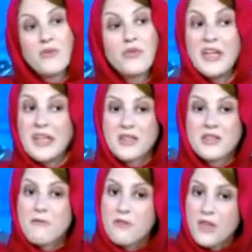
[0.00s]
Reading is
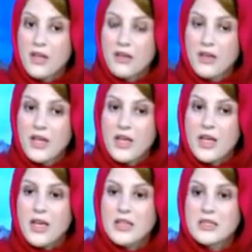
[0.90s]
everything.
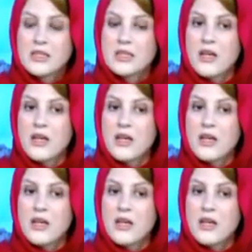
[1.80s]
It's